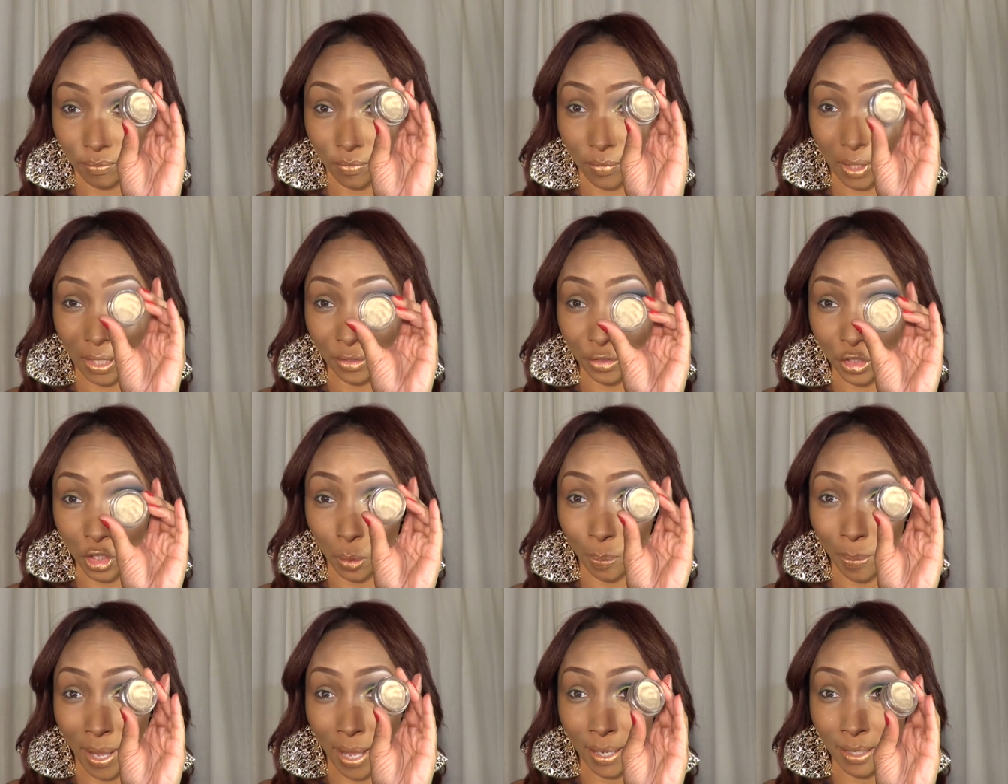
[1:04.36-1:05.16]
in
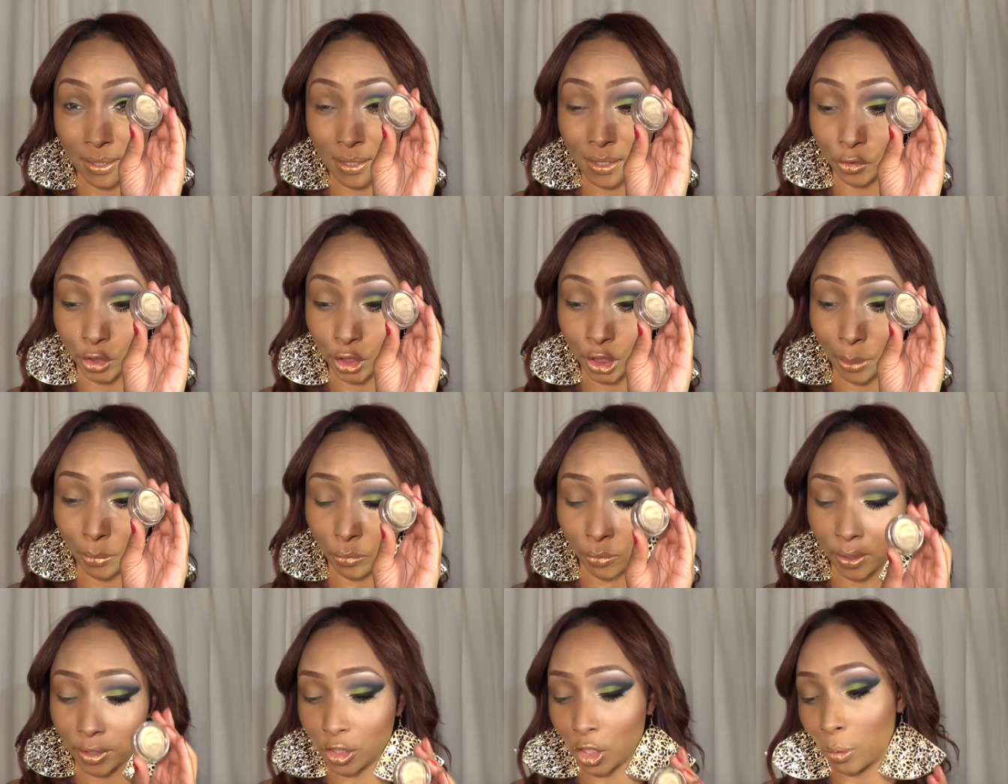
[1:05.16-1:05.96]
topaz or
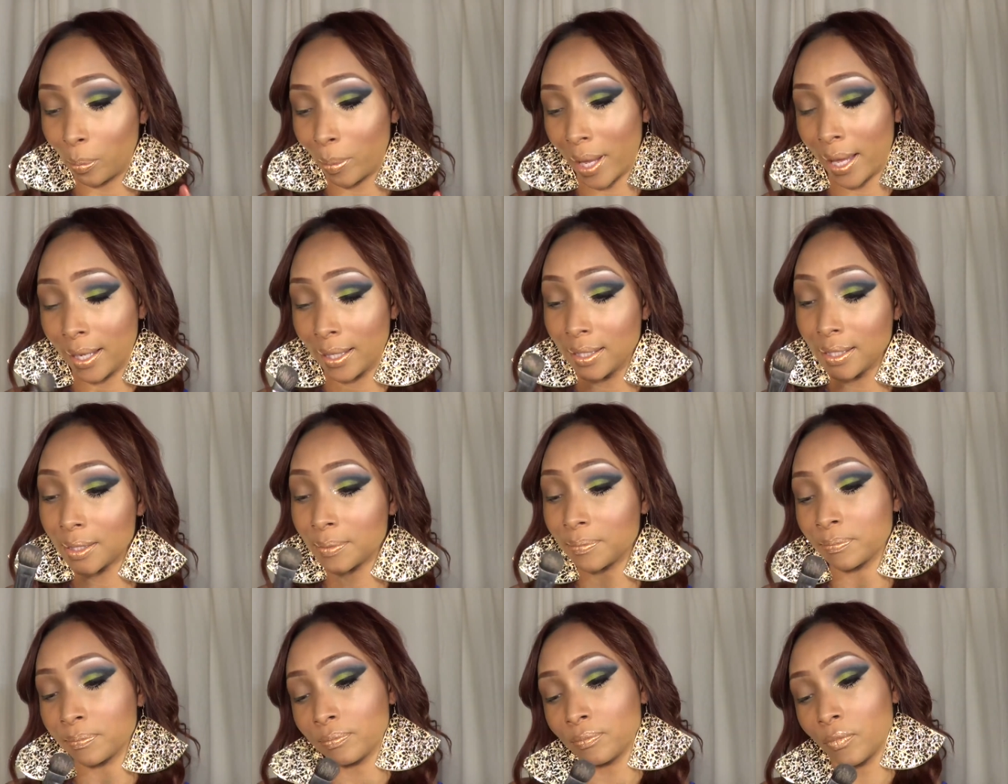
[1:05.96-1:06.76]
shimmering topaz,
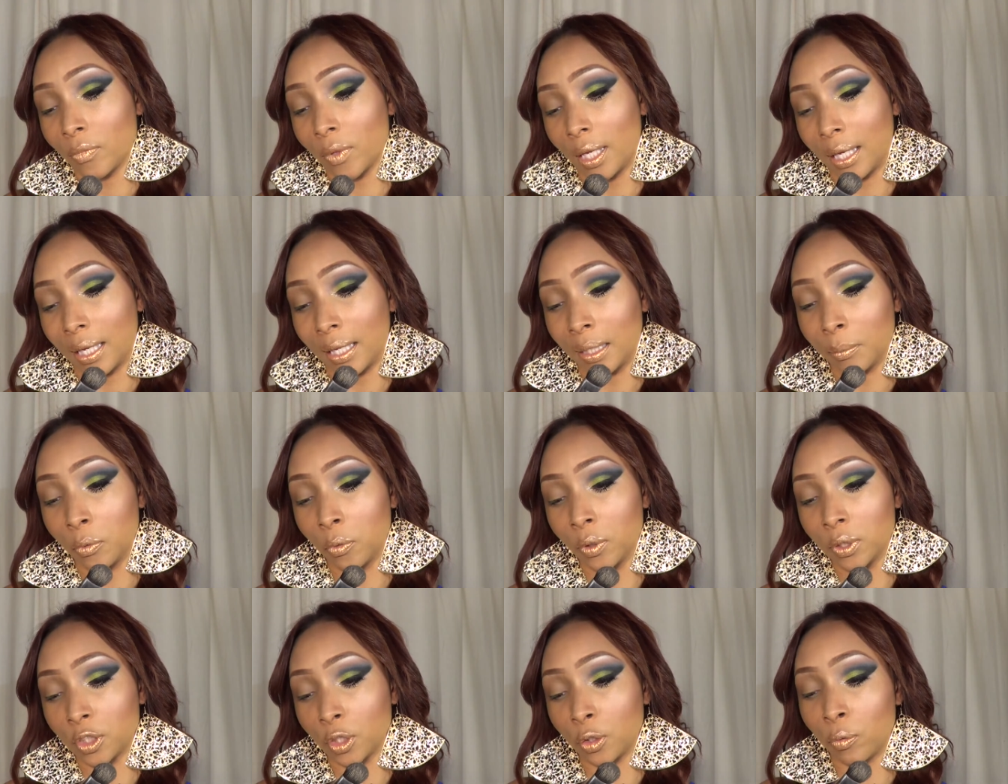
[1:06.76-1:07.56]
and I'm
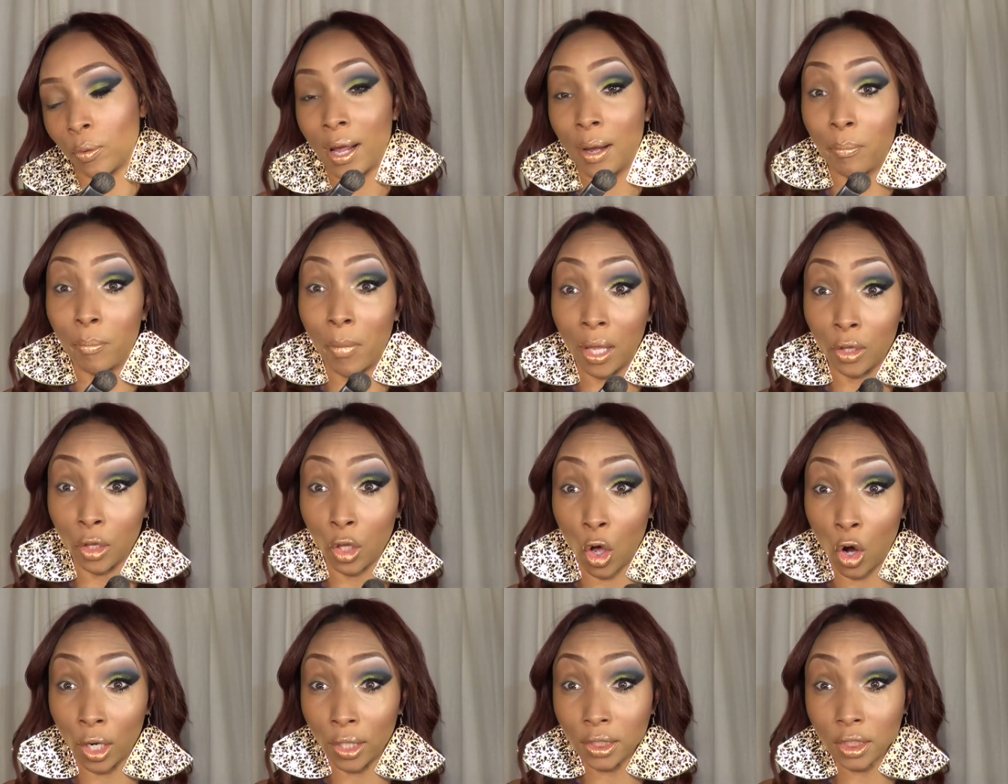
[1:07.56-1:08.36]
going to grab my
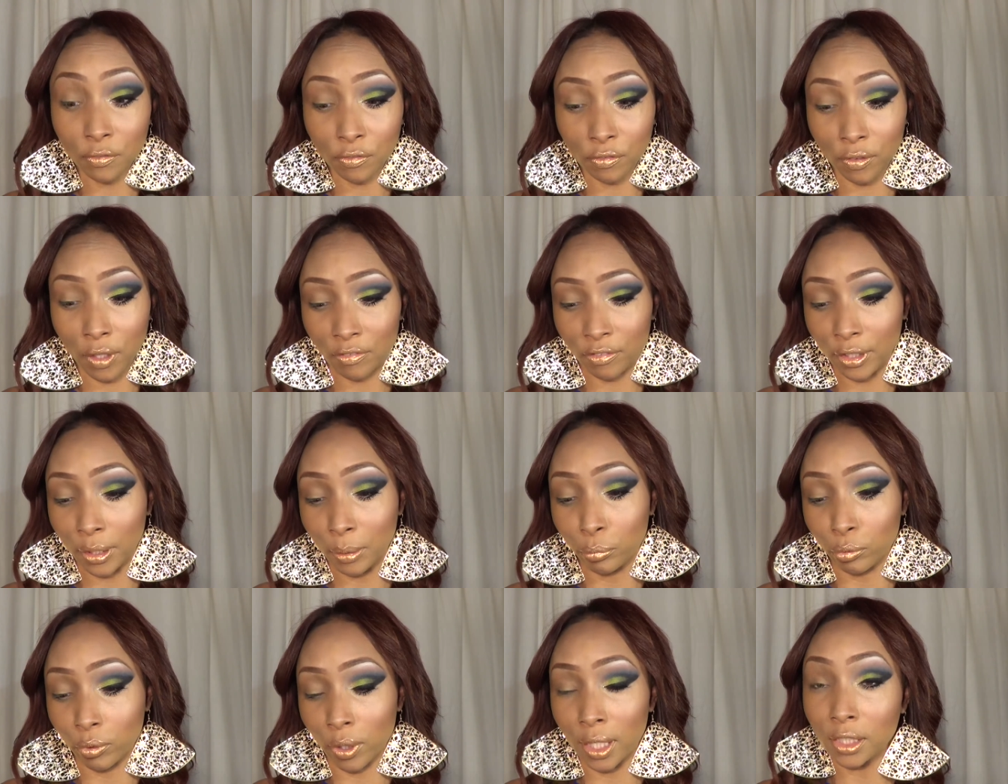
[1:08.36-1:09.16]
large fluffy
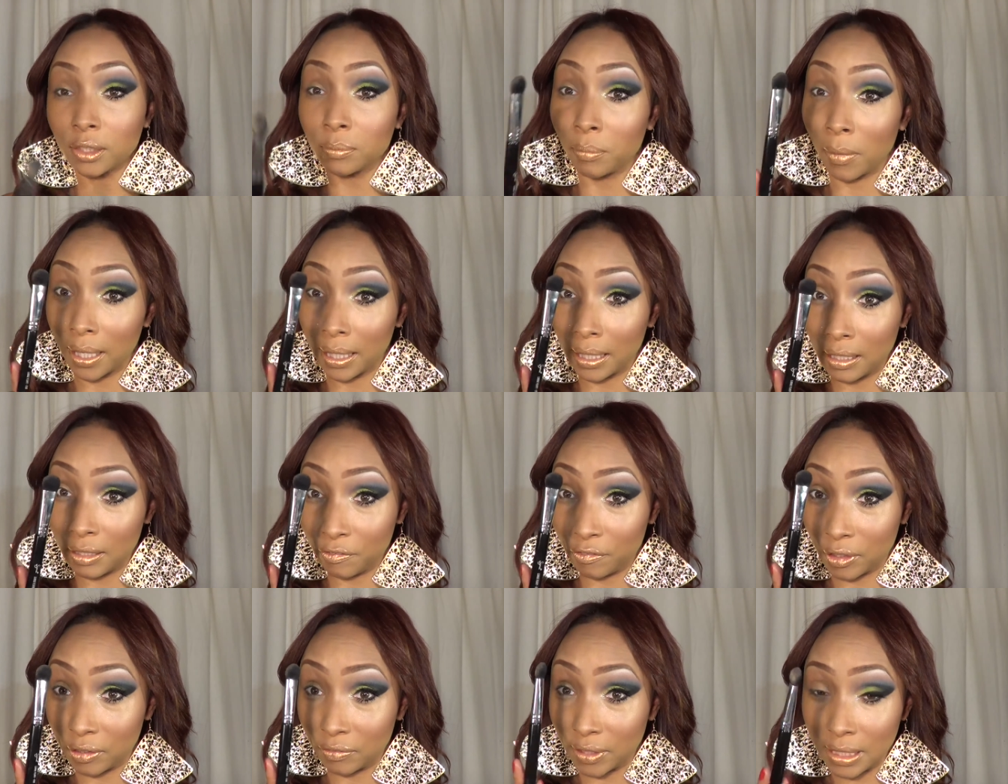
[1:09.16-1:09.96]
brush, my E
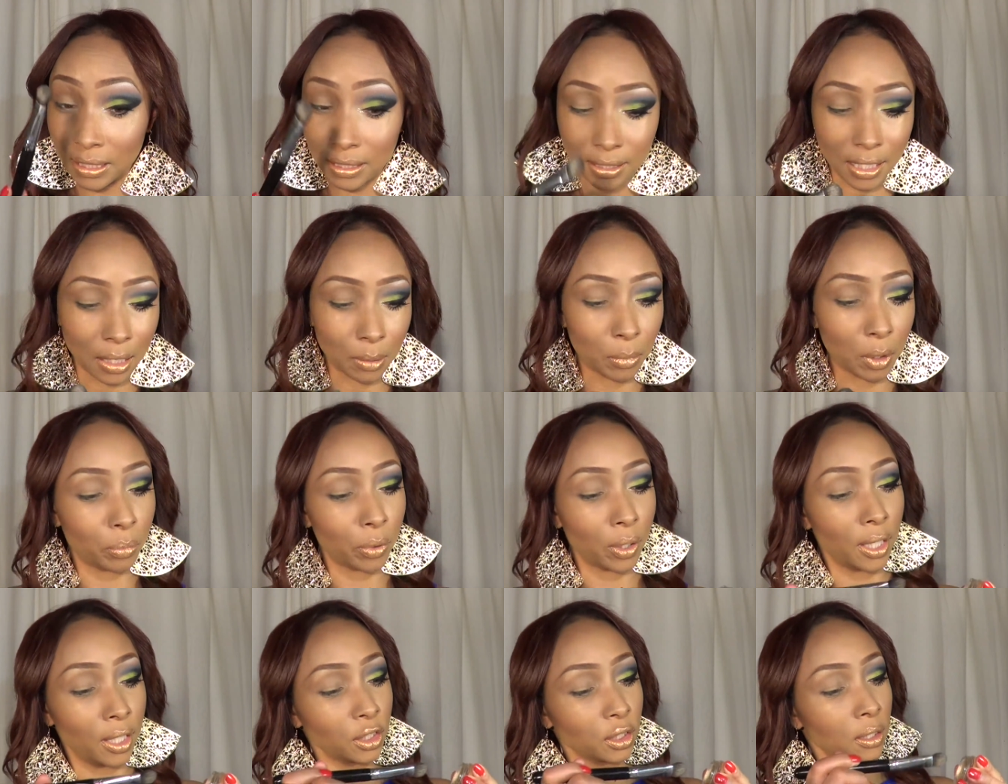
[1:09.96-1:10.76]
fifty Sigma
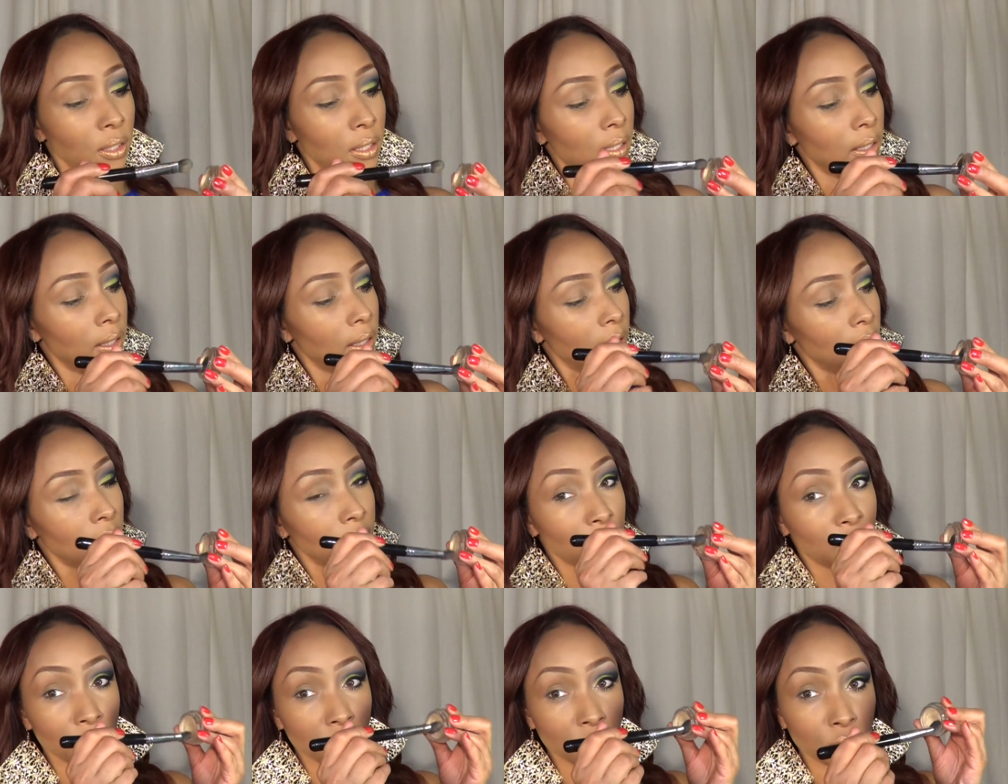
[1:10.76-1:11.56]
brush, and
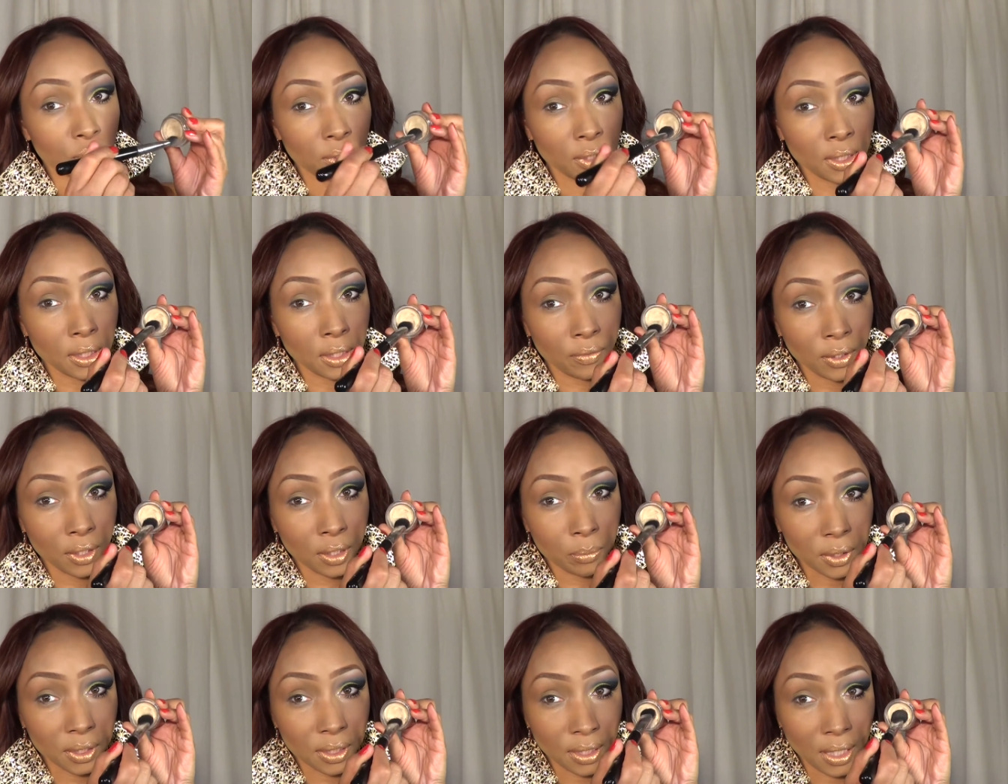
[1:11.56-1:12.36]
just really, really
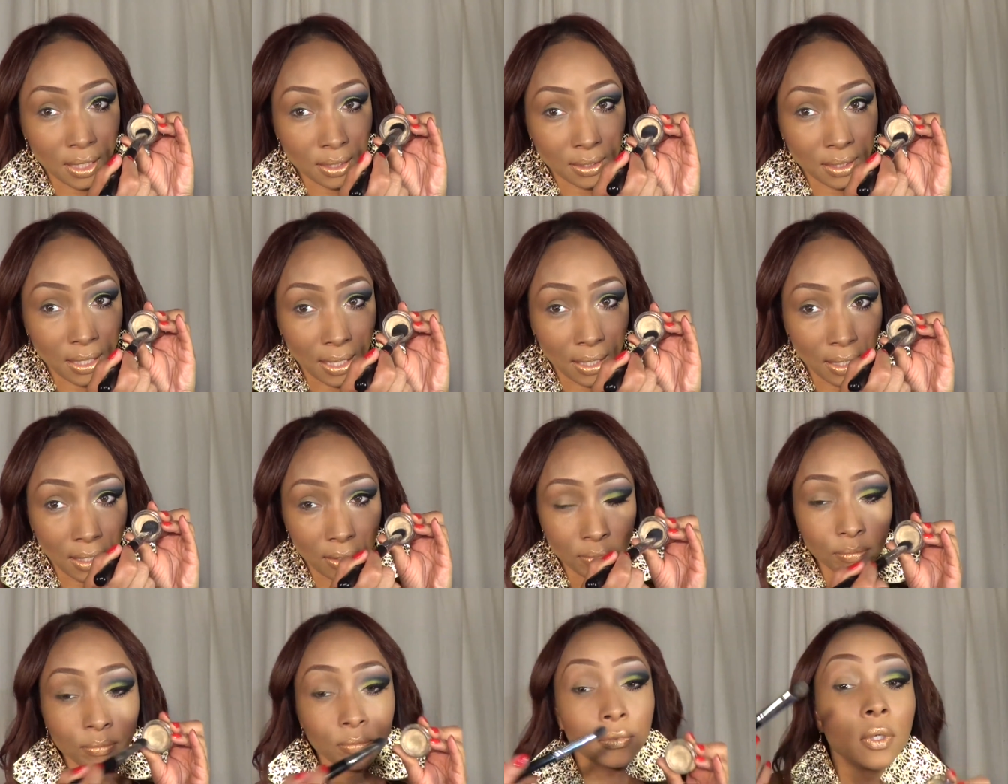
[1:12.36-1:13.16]
massage that in.